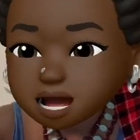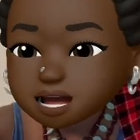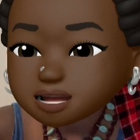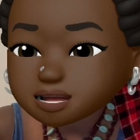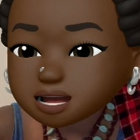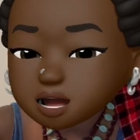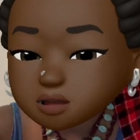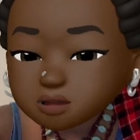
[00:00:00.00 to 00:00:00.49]

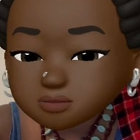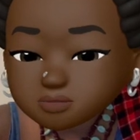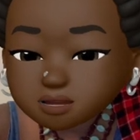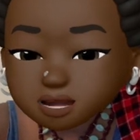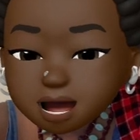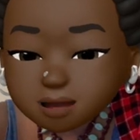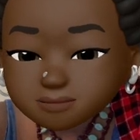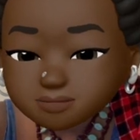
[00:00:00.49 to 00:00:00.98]
Now on the
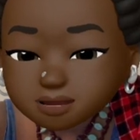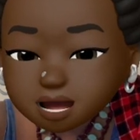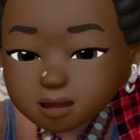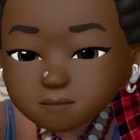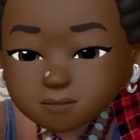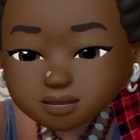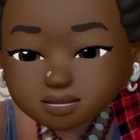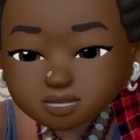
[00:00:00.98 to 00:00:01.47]

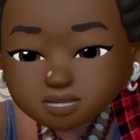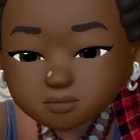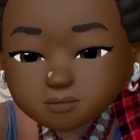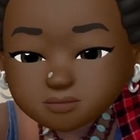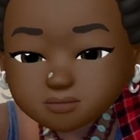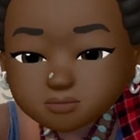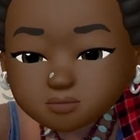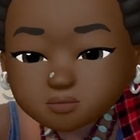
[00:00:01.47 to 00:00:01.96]
laptop, it's
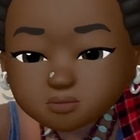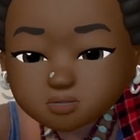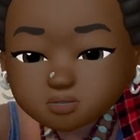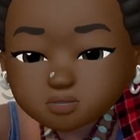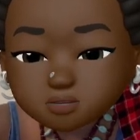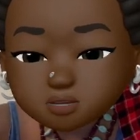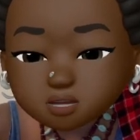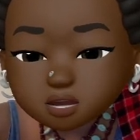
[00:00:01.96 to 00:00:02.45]
simple. You're
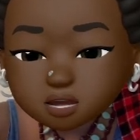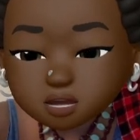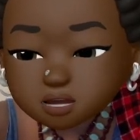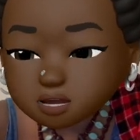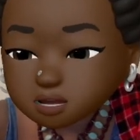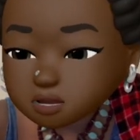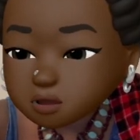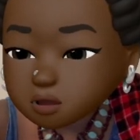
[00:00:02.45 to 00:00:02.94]
going to
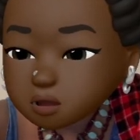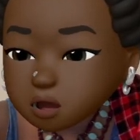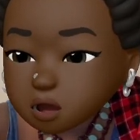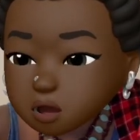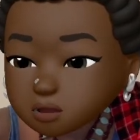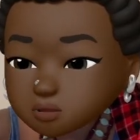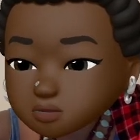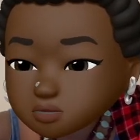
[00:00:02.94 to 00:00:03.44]
click
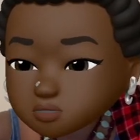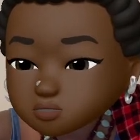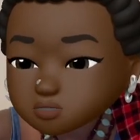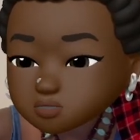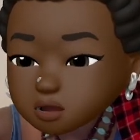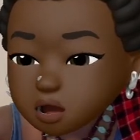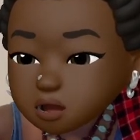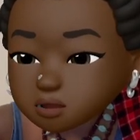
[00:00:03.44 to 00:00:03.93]
on
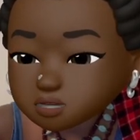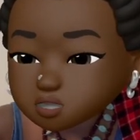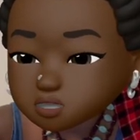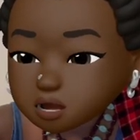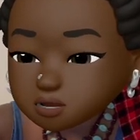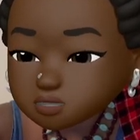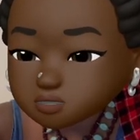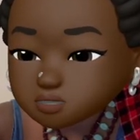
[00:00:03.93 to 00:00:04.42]
chart
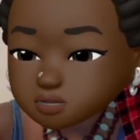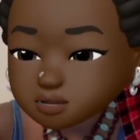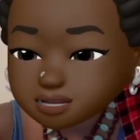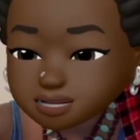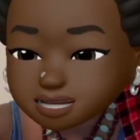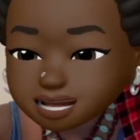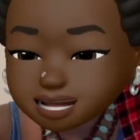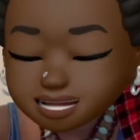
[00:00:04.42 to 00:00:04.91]
drawings
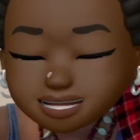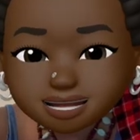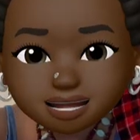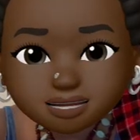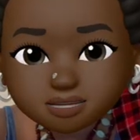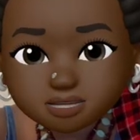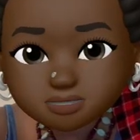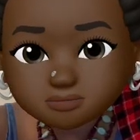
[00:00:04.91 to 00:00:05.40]
and
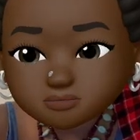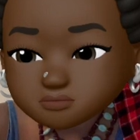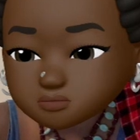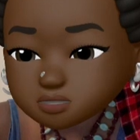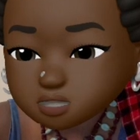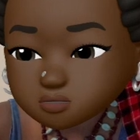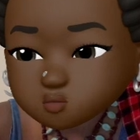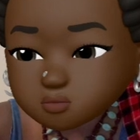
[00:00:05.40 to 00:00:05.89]
ascendant.
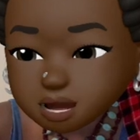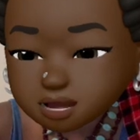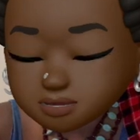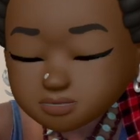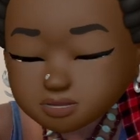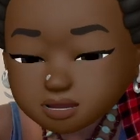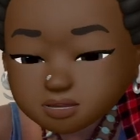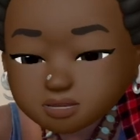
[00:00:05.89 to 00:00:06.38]
It's right
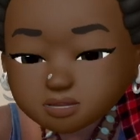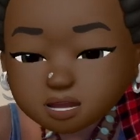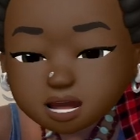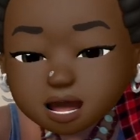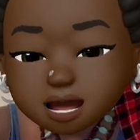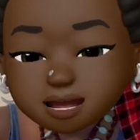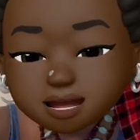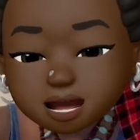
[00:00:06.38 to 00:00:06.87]
there.
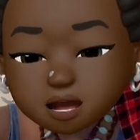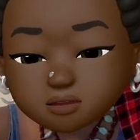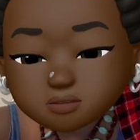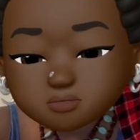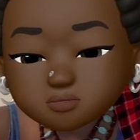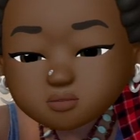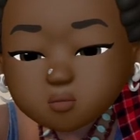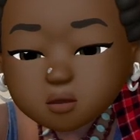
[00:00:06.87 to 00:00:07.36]
Now,
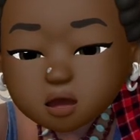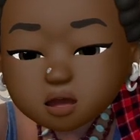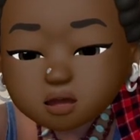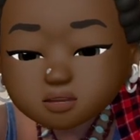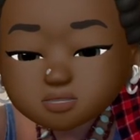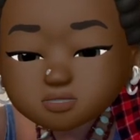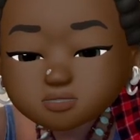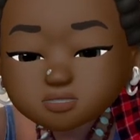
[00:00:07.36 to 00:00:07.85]
if you are
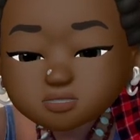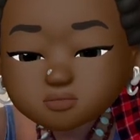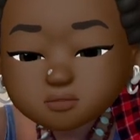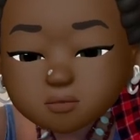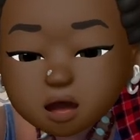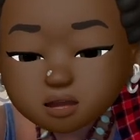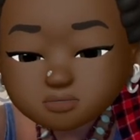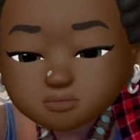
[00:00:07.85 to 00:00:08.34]
on your
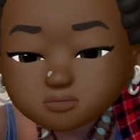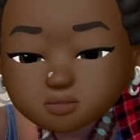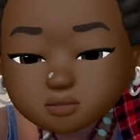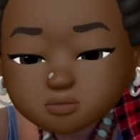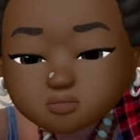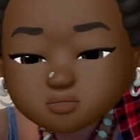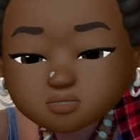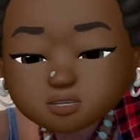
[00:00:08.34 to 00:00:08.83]

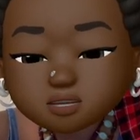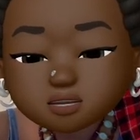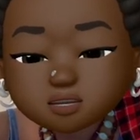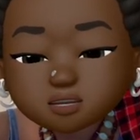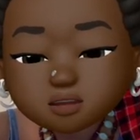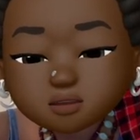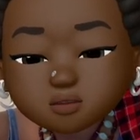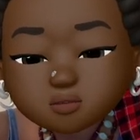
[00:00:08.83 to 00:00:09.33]
smartphone, you're going to
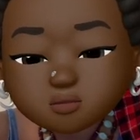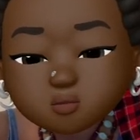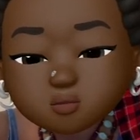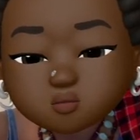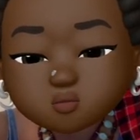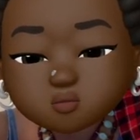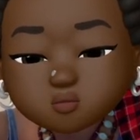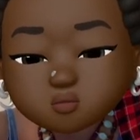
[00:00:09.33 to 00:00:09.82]

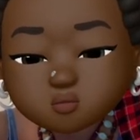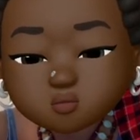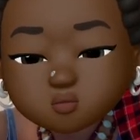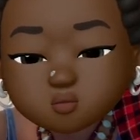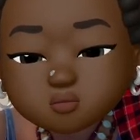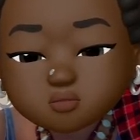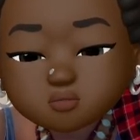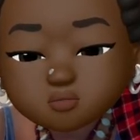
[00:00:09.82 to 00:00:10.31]
go
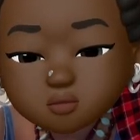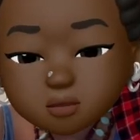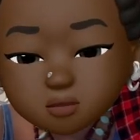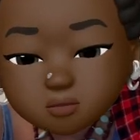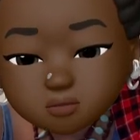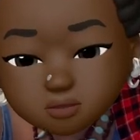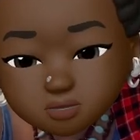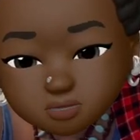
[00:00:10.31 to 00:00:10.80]
to free
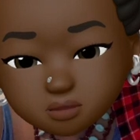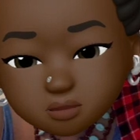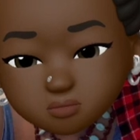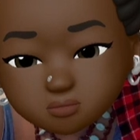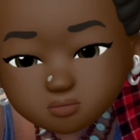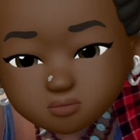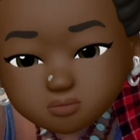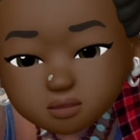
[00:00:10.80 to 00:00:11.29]
horoscope.